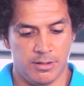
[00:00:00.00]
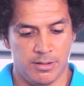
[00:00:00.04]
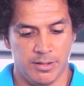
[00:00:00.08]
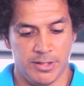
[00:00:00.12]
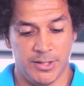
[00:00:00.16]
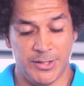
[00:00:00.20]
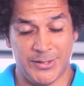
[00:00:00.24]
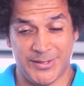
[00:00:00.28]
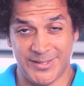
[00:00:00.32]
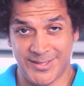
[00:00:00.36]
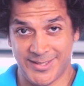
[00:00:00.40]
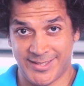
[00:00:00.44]
You
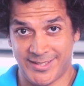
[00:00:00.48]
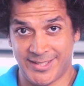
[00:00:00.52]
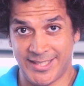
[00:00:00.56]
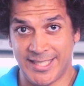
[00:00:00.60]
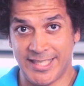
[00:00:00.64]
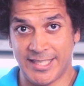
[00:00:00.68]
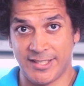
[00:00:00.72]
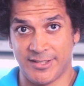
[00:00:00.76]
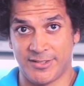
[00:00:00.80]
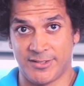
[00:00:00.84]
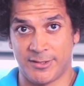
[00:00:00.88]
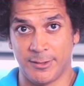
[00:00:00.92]
can see
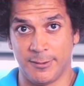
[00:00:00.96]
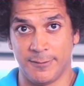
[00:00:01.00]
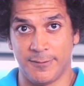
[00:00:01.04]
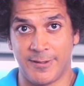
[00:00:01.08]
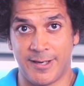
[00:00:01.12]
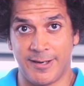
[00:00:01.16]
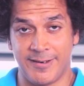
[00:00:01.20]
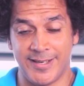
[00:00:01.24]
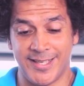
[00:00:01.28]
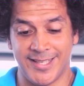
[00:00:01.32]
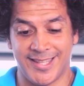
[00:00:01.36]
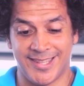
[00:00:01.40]
it's still
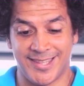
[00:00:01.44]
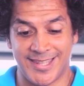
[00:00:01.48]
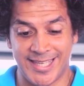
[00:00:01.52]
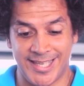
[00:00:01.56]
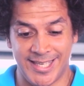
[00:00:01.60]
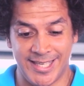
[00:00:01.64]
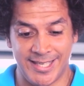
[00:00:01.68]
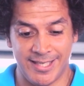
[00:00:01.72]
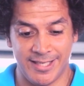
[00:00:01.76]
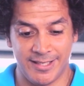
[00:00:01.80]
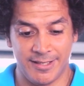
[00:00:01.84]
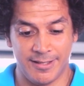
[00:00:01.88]
very
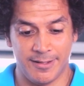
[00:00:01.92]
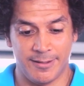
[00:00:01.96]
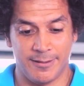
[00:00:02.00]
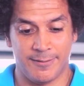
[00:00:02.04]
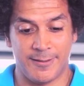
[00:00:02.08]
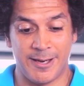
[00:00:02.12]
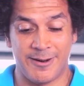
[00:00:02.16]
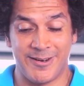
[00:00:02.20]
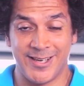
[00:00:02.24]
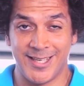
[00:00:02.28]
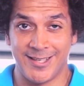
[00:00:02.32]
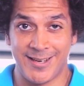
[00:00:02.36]
thin,
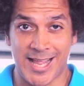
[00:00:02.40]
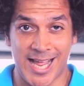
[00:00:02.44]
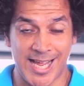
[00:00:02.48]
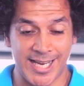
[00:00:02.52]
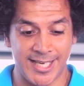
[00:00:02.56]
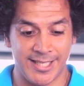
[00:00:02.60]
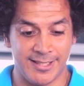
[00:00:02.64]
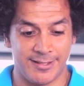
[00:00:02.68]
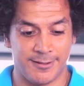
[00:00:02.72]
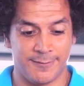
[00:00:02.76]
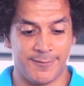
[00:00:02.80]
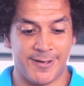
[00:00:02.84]
very
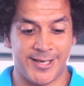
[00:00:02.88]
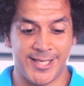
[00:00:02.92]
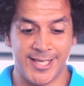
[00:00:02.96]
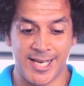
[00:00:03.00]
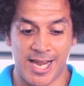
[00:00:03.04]
light, very